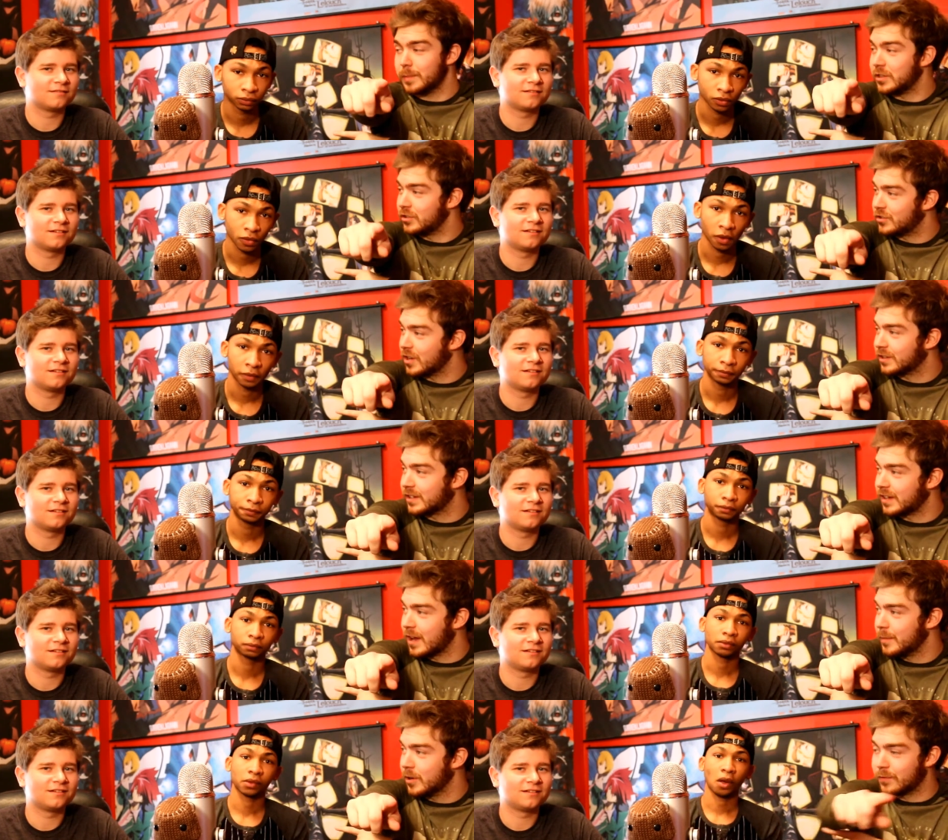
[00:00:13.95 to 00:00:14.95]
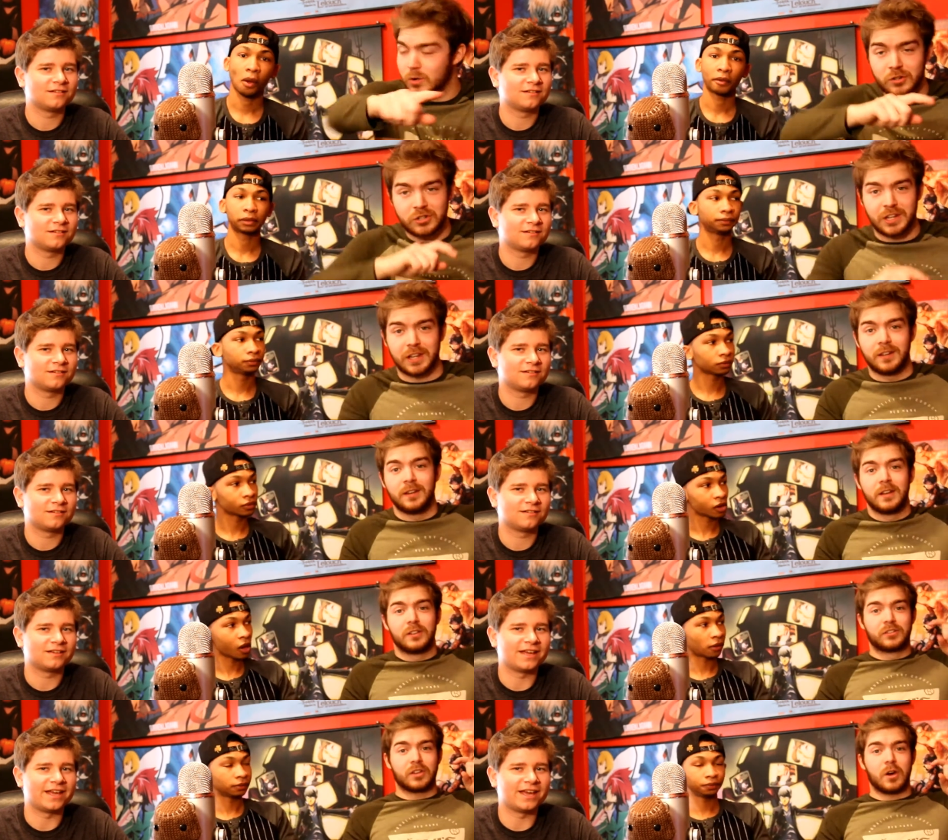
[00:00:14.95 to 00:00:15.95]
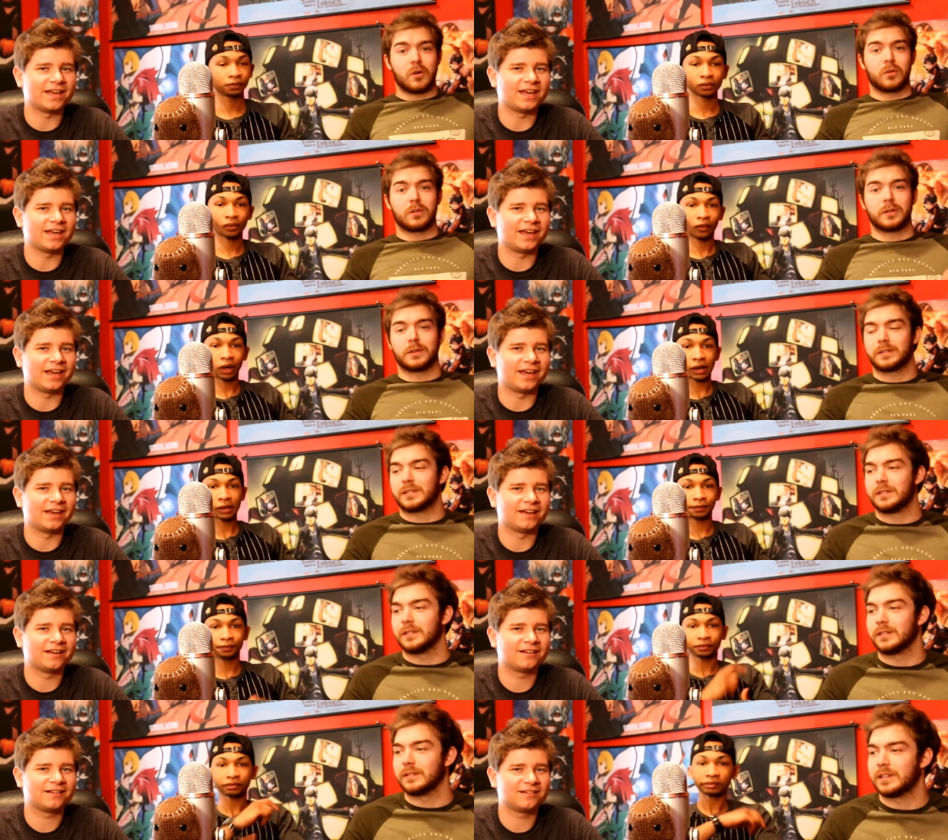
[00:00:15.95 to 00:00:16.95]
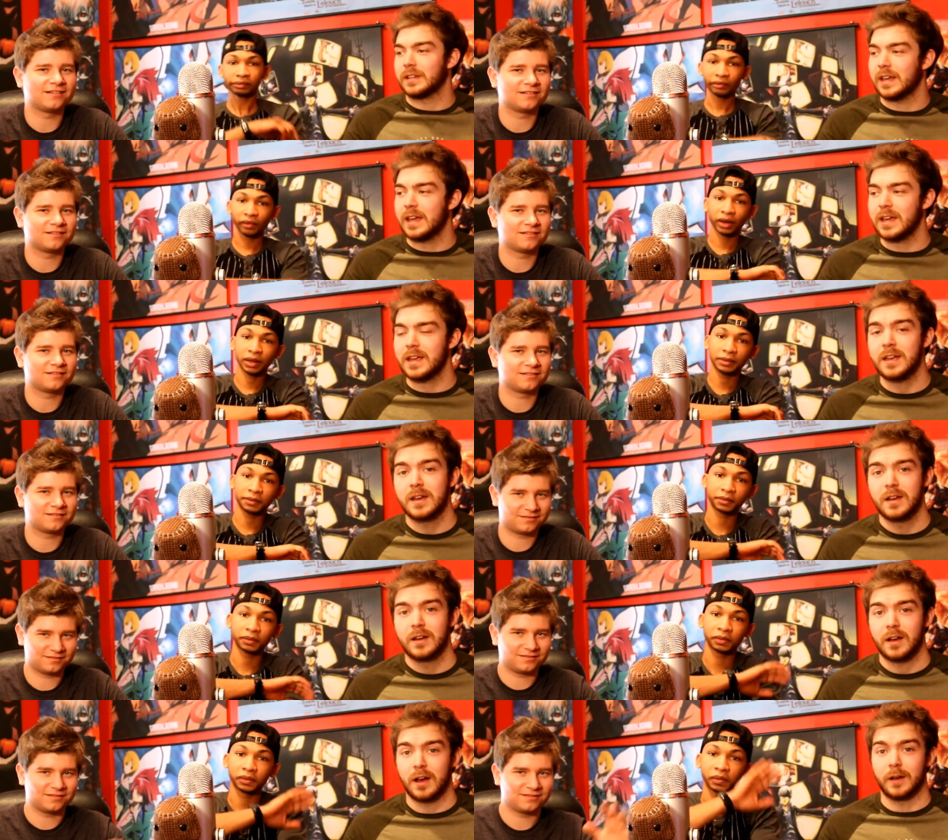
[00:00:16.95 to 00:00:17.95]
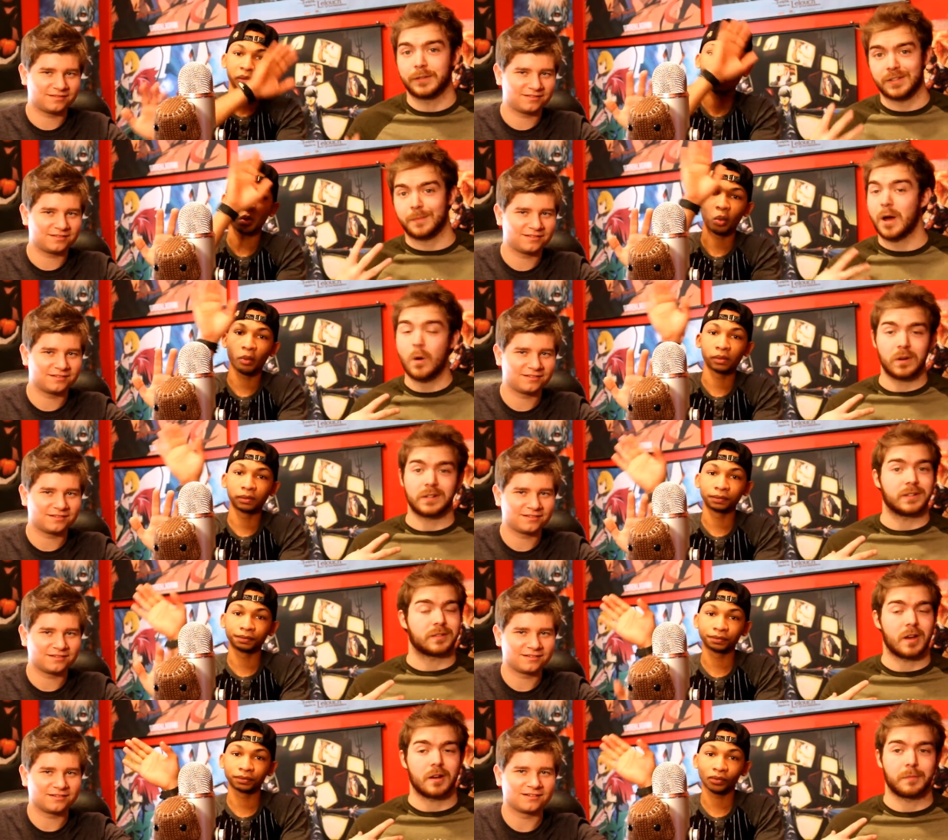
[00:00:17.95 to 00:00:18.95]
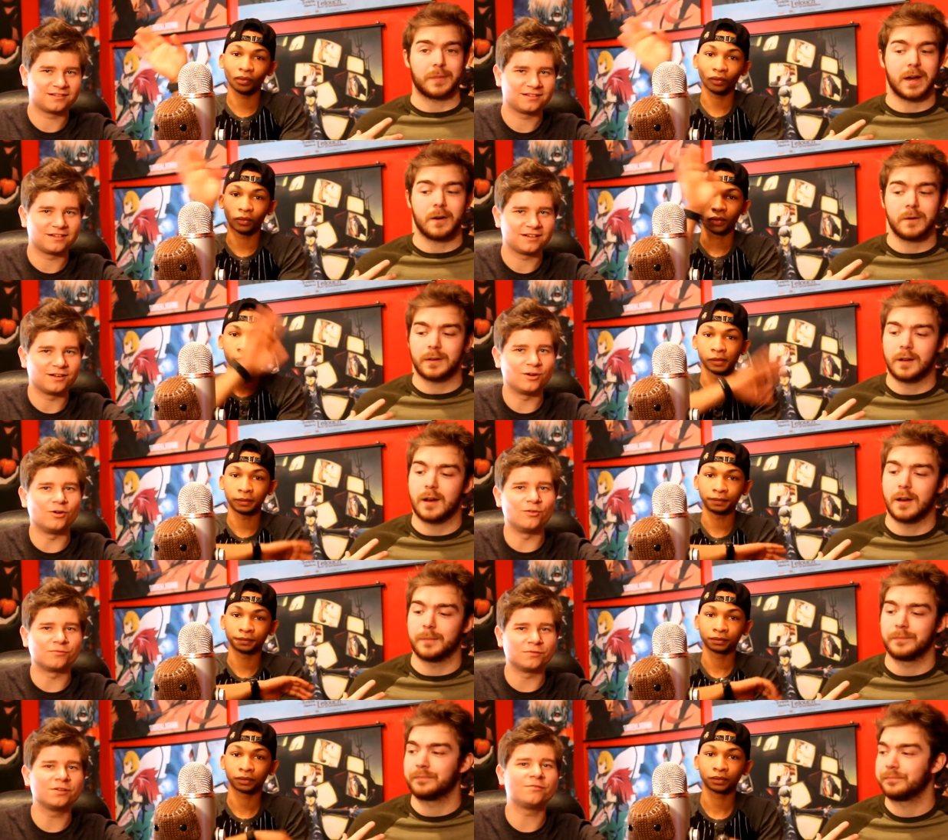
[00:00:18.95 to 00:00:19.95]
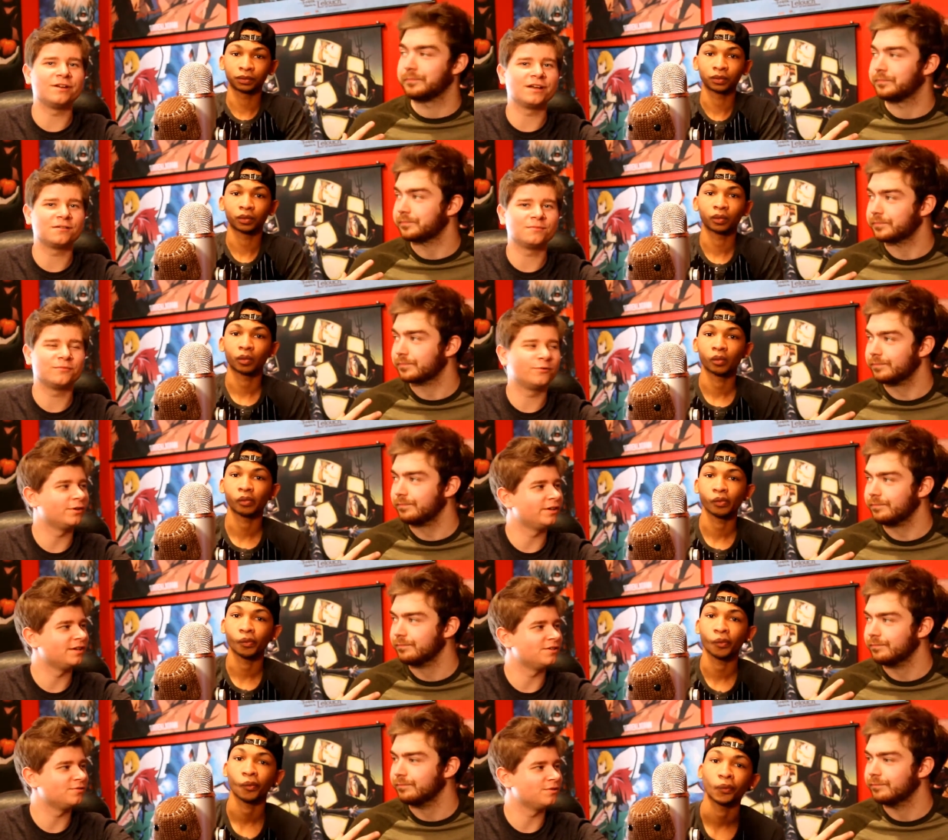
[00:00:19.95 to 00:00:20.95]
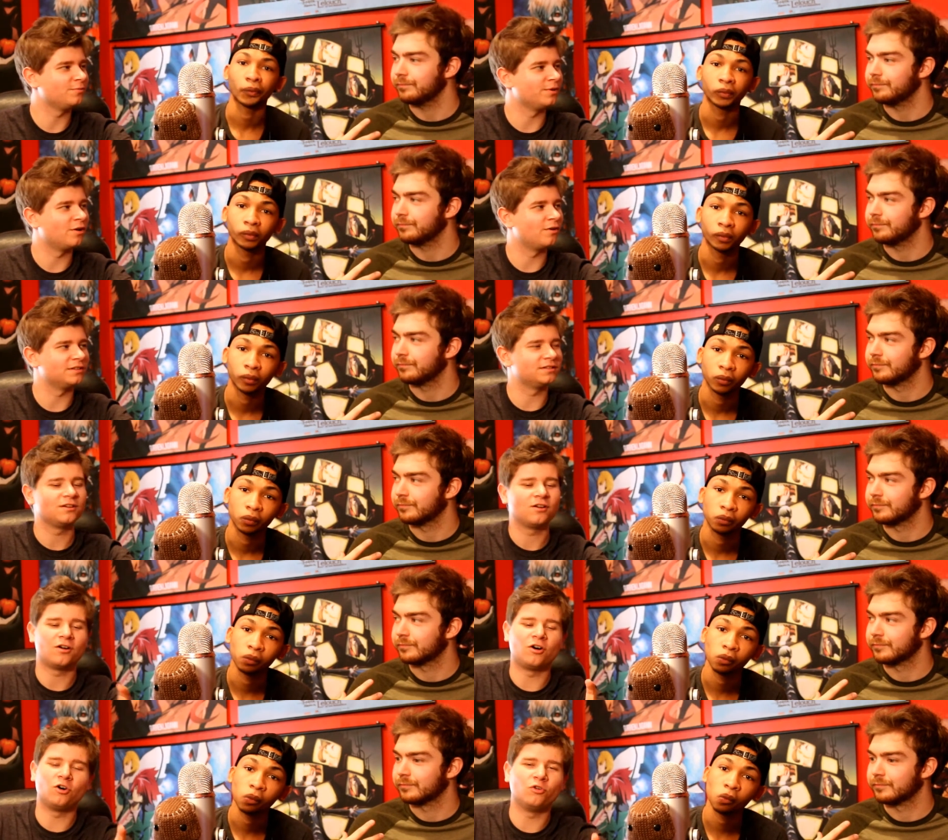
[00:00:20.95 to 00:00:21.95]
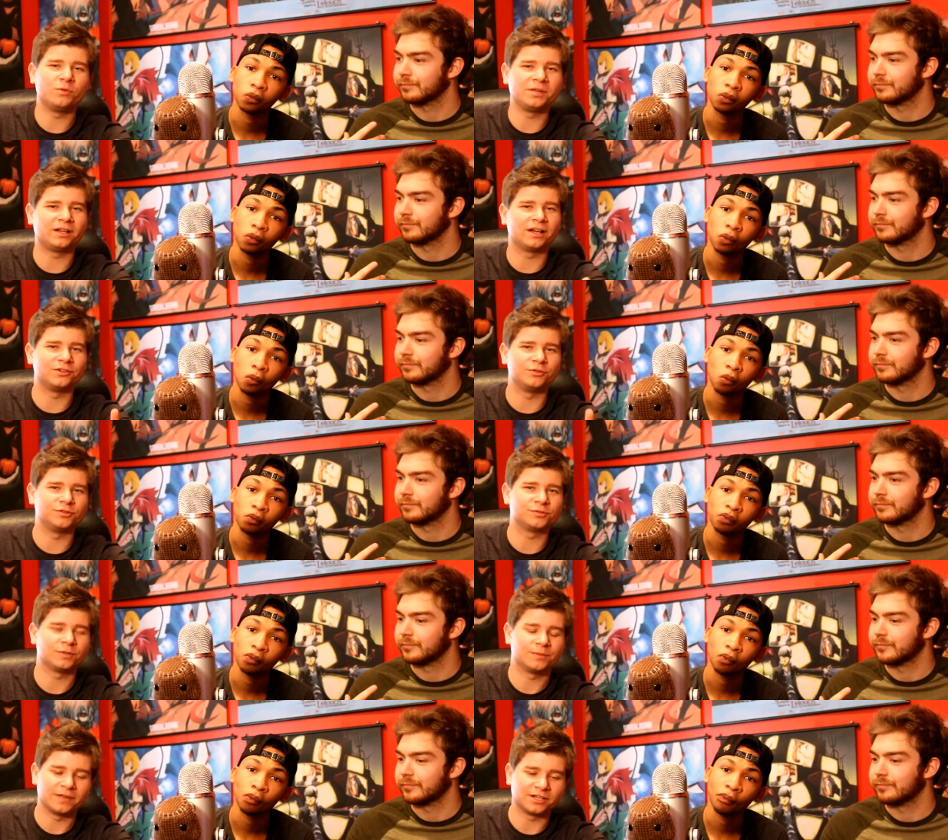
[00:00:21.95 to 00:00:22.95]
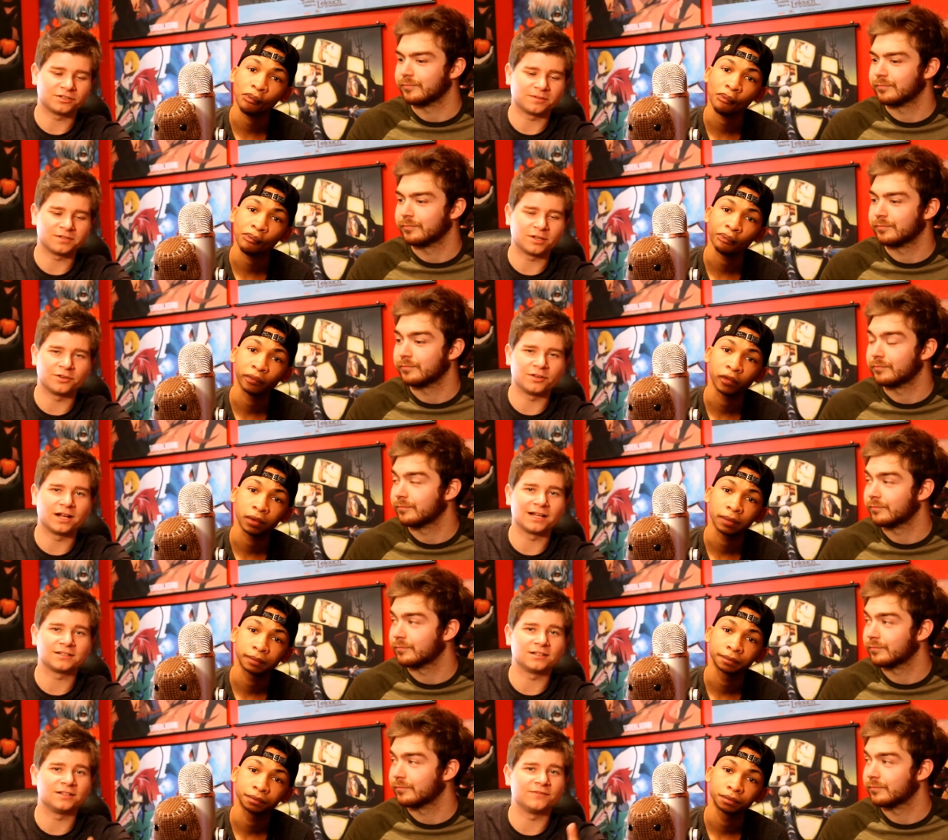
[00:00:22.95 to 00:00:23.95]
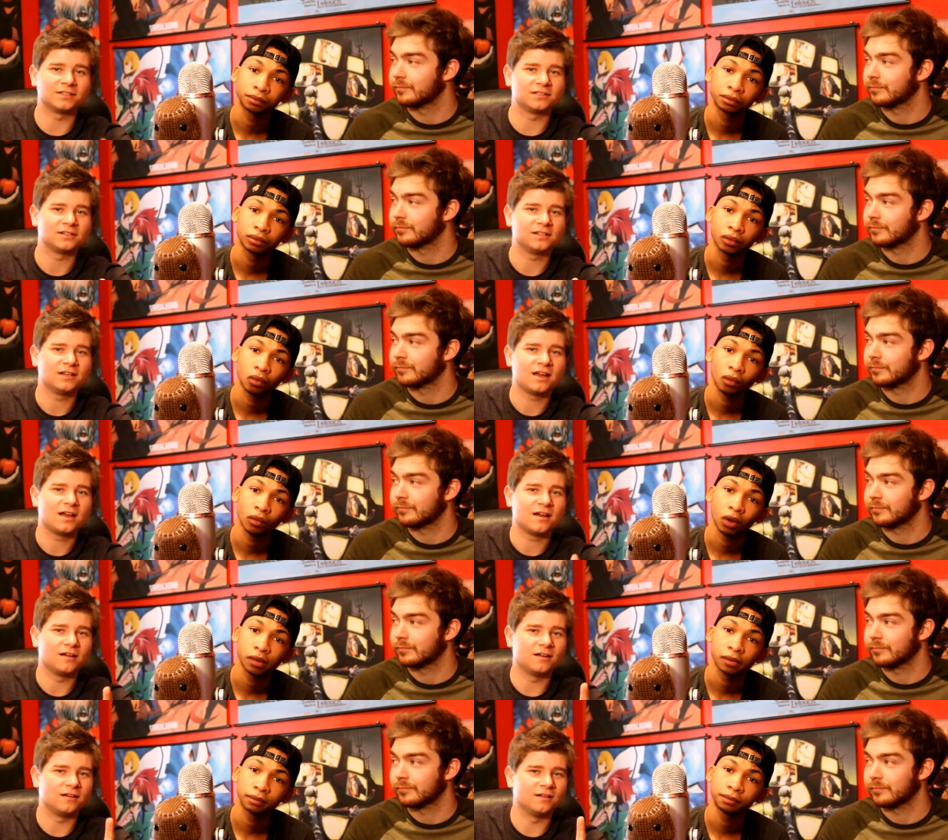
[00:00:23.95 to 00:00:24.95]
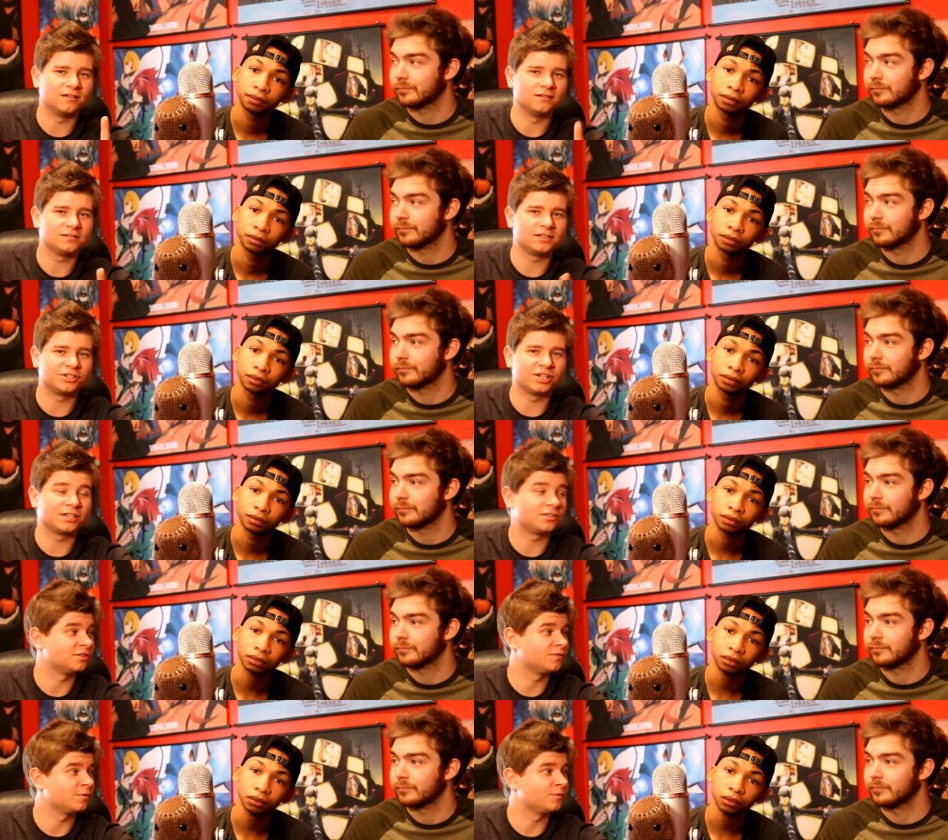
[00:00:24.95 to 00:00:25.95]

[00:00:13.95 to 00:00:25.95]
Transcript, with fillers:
Speaker 1: Up. Did you start the timer? Of course you did. So, hey. today, uh, something I wanted to talk about. Oh, um, uh, really
Speaker 2: quick, before we get into it, we always, all week, I do just want to make sure I'm telling you guys to leave us uh, suggestions